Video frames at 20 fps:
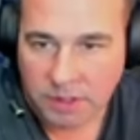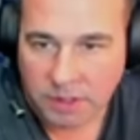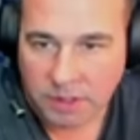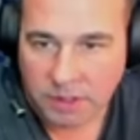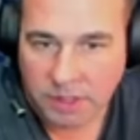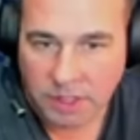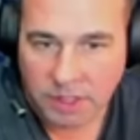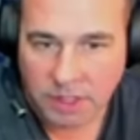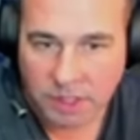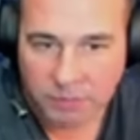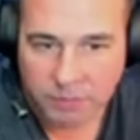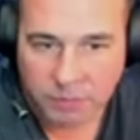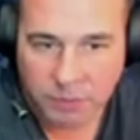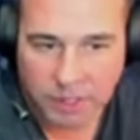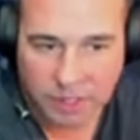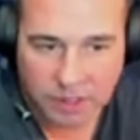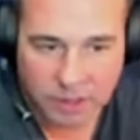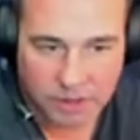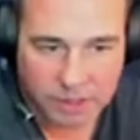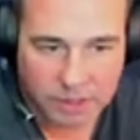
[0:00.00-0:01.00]

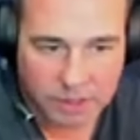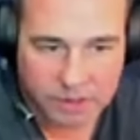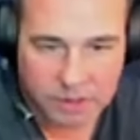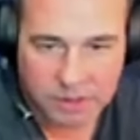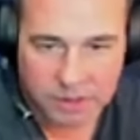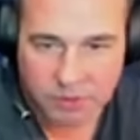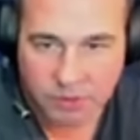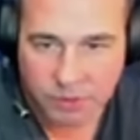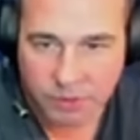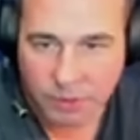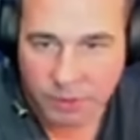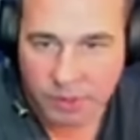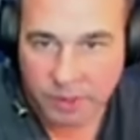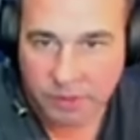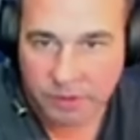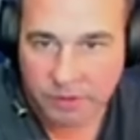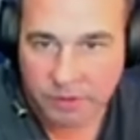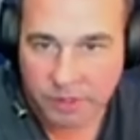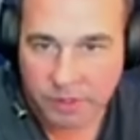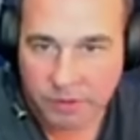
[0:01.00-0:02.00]
Panel lights as
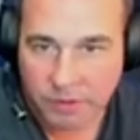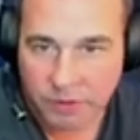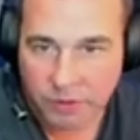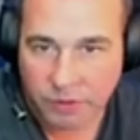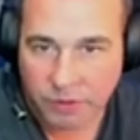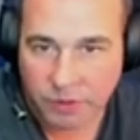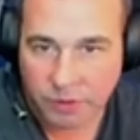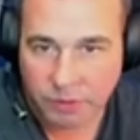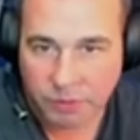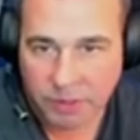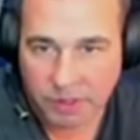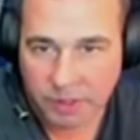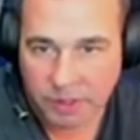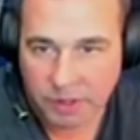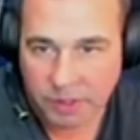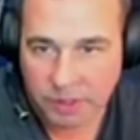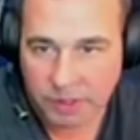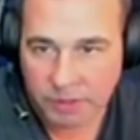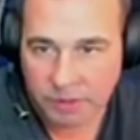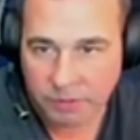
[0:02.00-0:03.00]
required, right? Or no panel
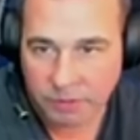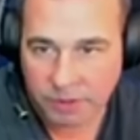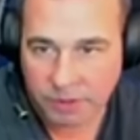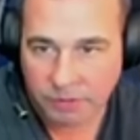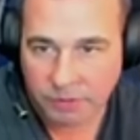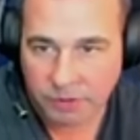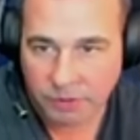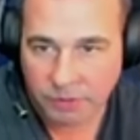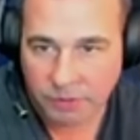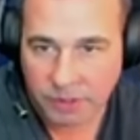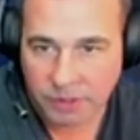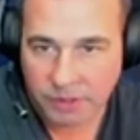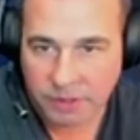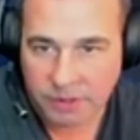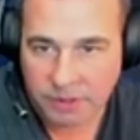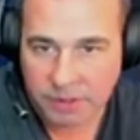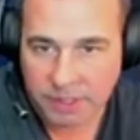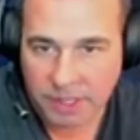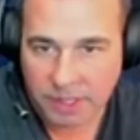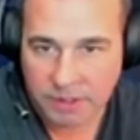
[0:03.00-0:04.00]
lights, whatever you want.
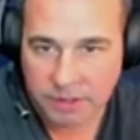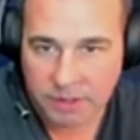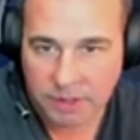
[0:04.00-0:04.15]
Taxi